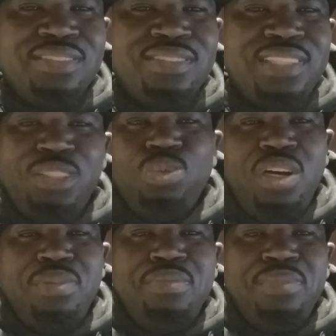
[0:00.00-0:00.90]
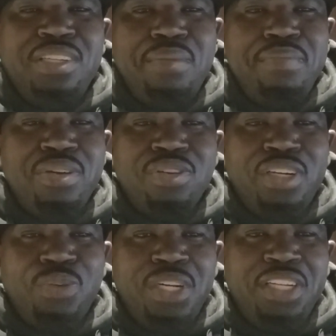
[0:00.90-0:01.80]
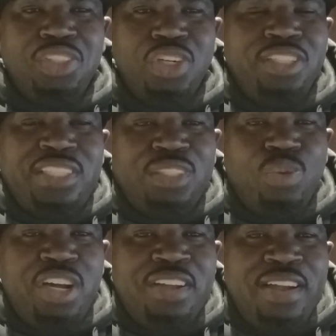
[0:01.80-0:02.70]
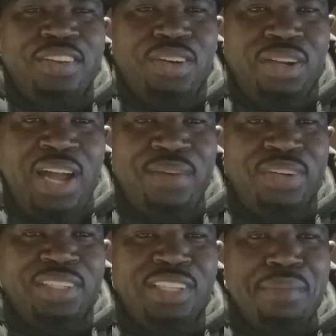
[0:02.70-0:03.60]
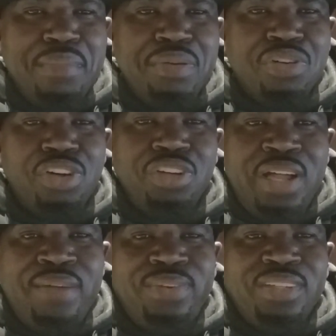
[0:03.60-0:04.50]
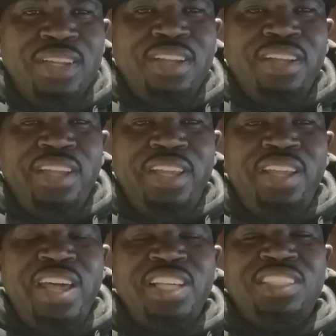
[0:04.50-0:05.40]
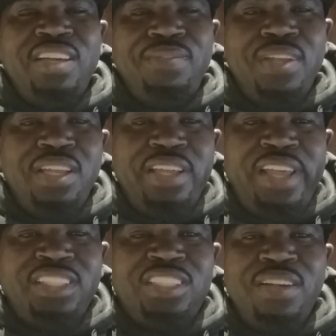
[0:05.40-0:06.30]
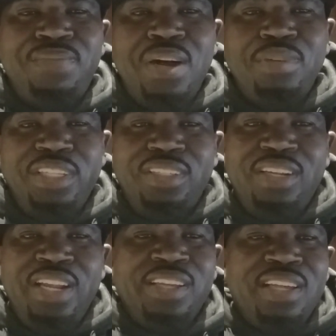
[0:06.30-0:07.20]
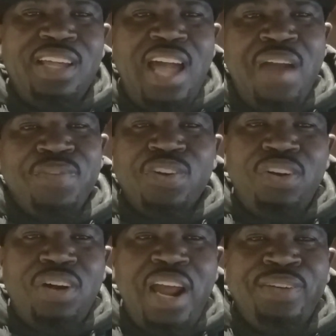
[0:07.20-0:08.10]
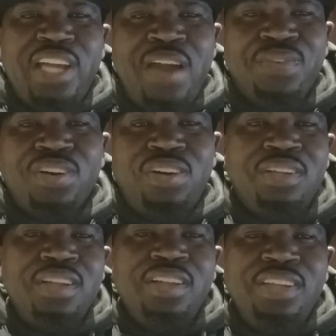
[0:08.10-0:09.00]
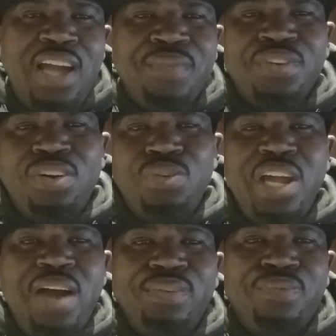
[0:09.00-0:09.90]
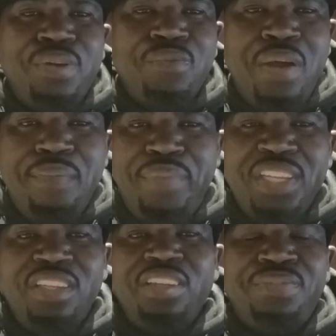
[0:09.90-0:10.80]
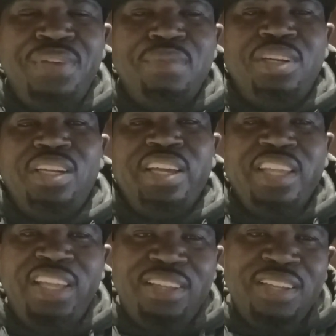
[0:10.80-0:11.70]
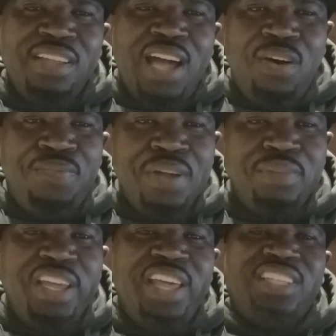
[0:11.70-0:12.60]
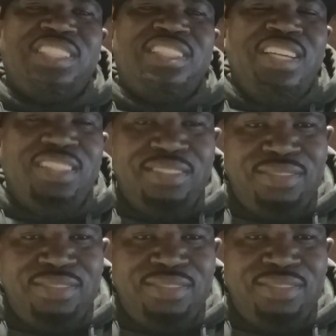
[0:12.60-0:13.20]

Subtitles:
That's why I mean in America, that's why you don't have in America you don't have a extended family like Africa. In Africa, we have a very big family. Like our family extend.